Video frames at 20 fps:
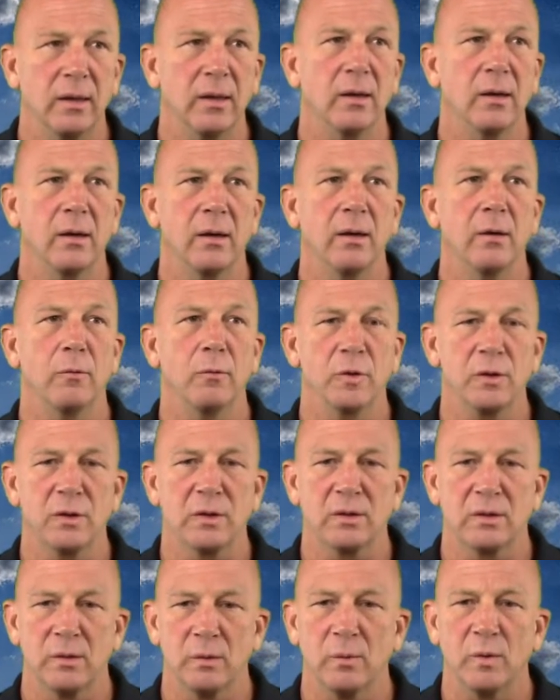You know, it
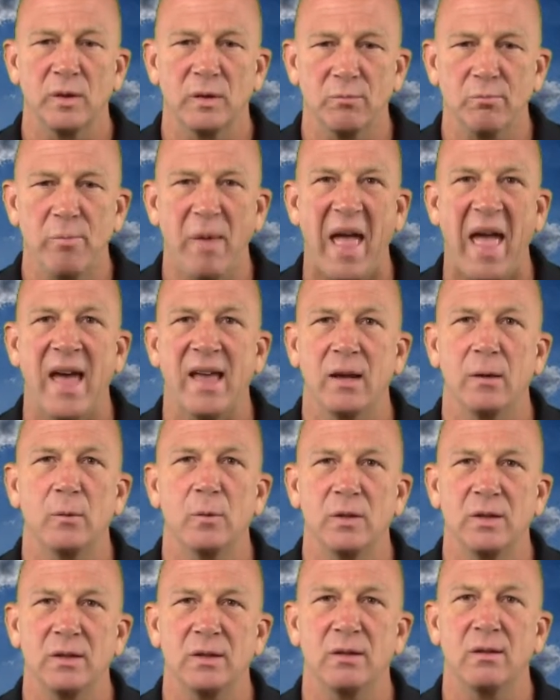was, it was bad. It
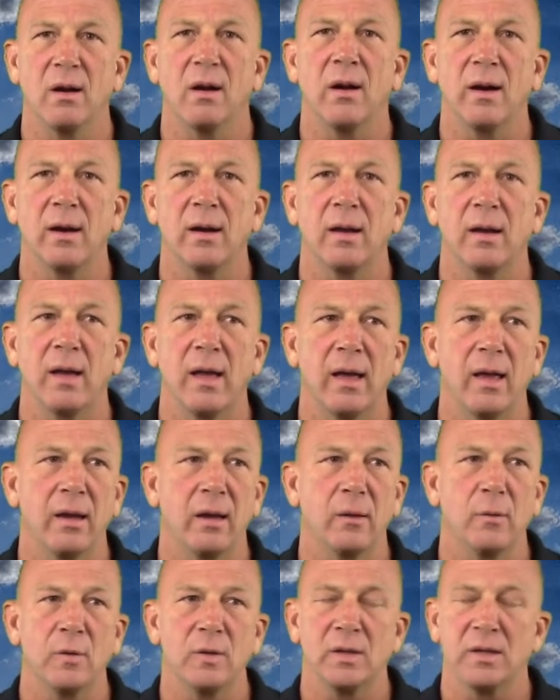was dark
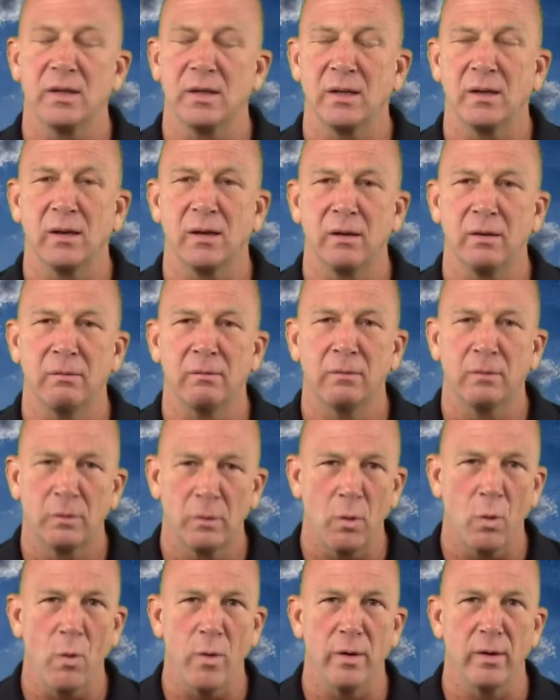and it was in the
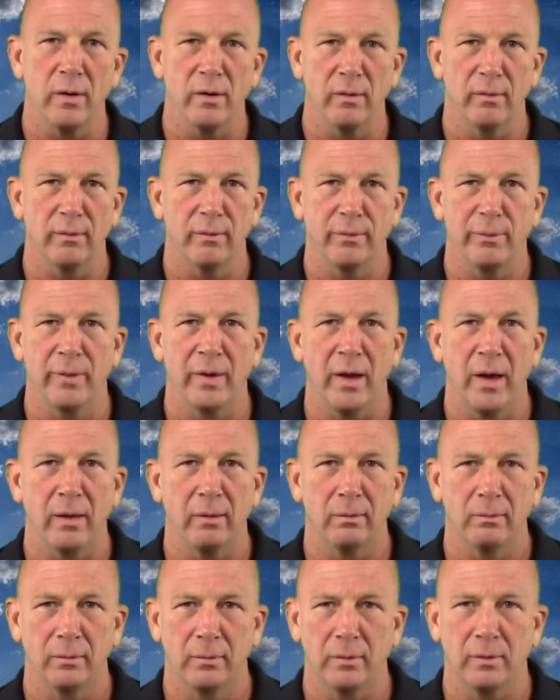corner of
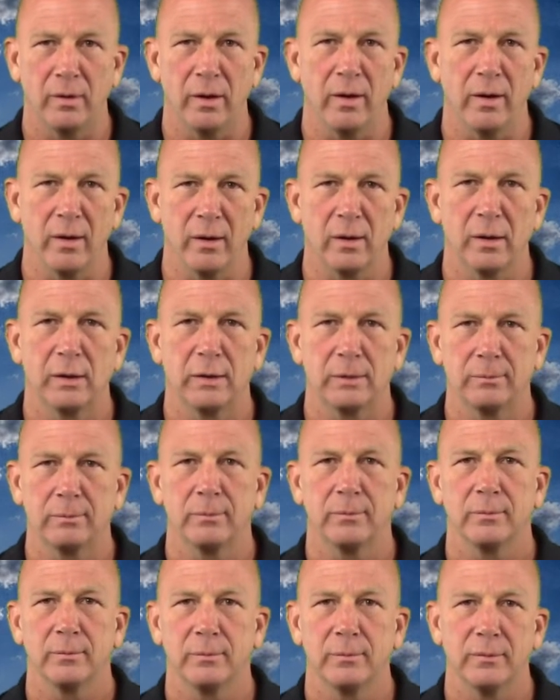that dark,
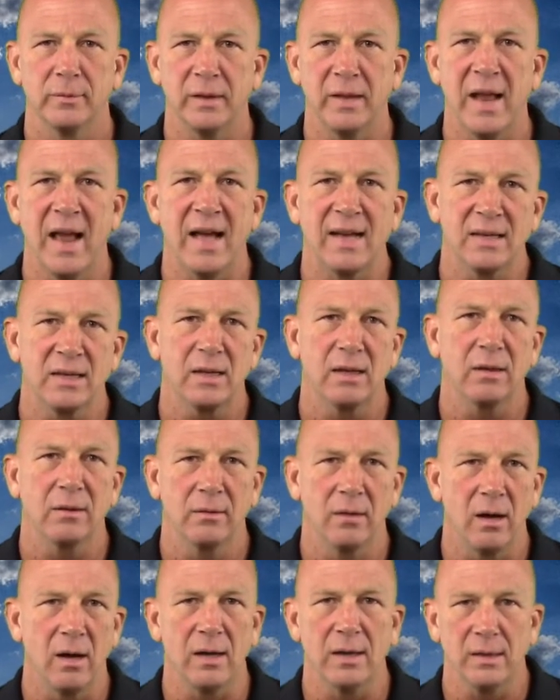nasty,
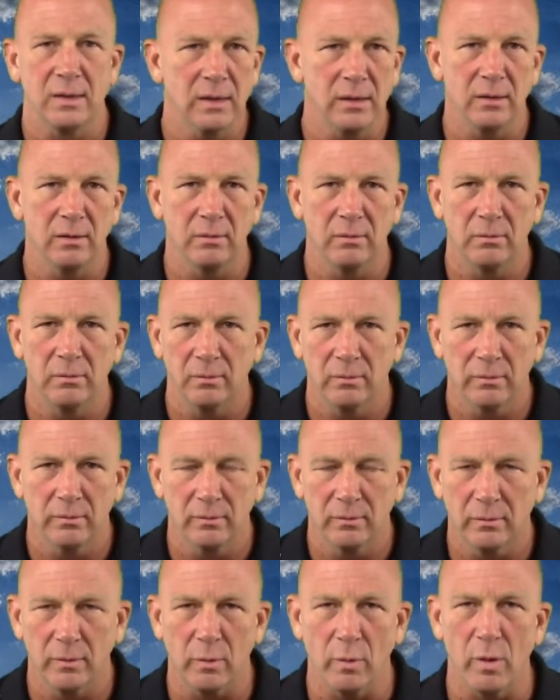haunted,
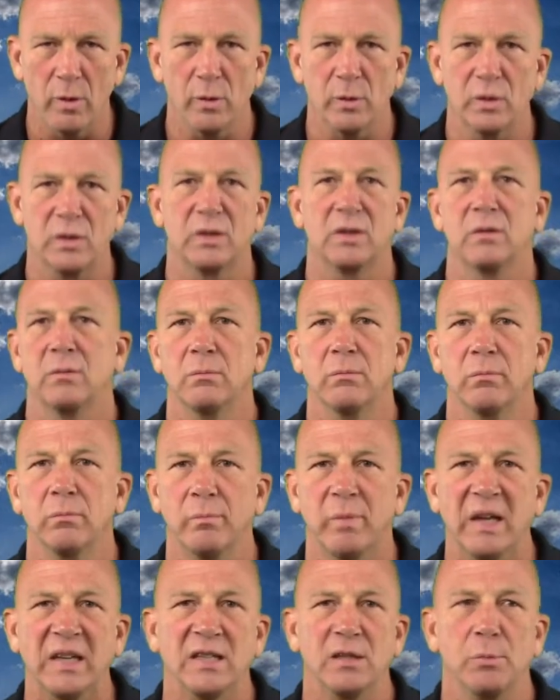gross
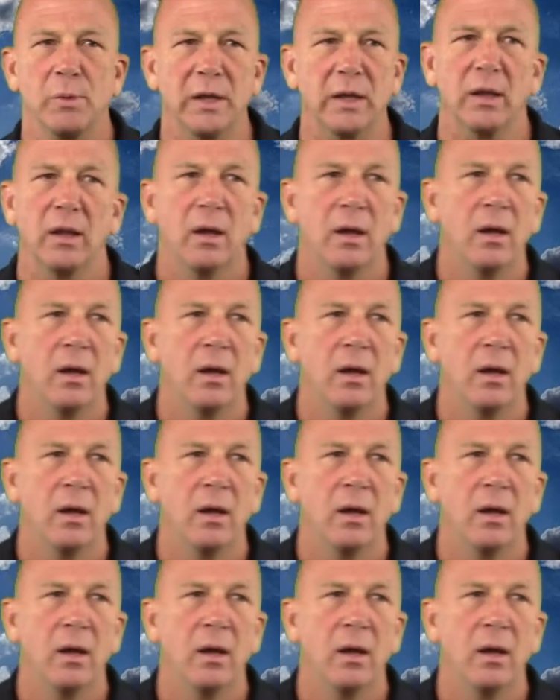basement.